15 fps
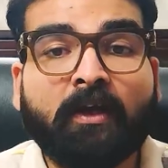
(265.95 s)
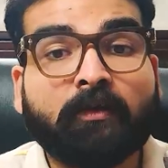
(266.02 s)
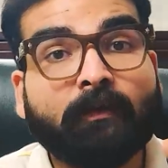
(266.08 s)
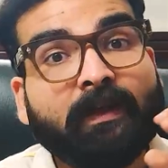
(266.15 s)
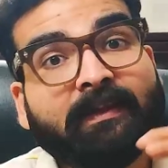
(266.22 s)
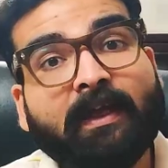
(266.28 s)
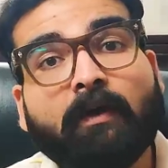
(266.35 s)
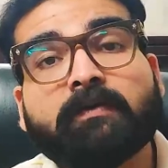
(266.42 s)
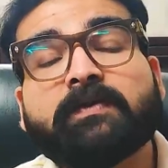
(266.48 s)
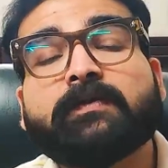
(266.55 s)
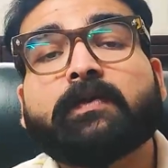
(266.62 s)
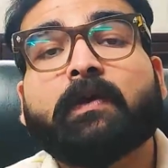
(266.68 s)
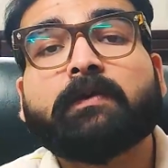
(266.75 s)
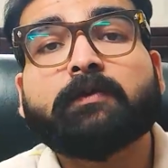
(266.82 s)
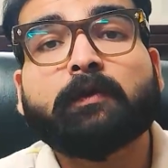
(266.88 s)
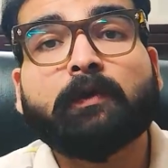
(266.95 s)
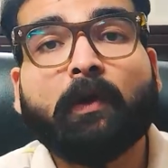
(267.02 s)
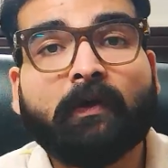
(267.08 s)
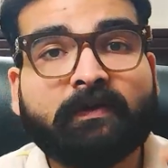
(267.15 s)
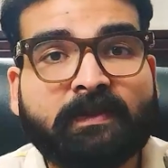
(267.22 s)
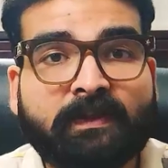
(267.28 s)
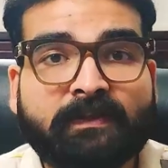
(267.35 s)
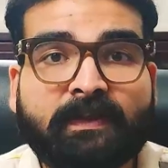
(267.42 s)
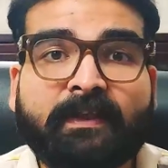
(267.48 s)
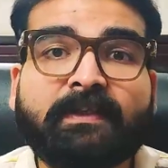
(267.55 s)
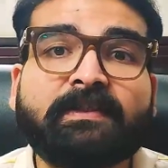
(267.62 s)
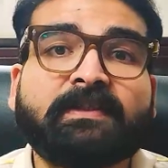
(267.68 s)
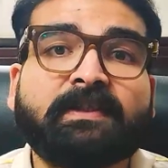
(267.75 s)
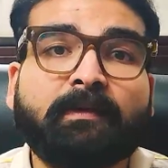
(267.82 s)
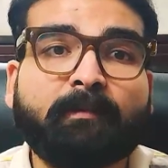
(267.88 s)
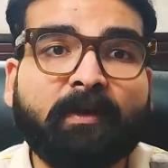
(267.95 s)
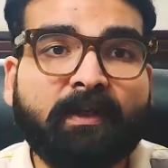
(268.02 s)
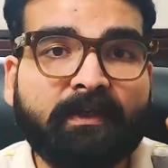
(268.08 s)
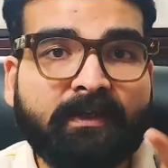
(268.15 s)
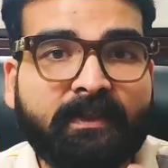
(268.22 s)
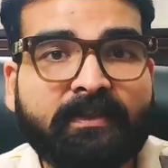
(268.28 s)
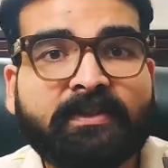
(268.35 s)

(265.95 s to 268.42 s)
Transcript: 12th house is also losses, instability,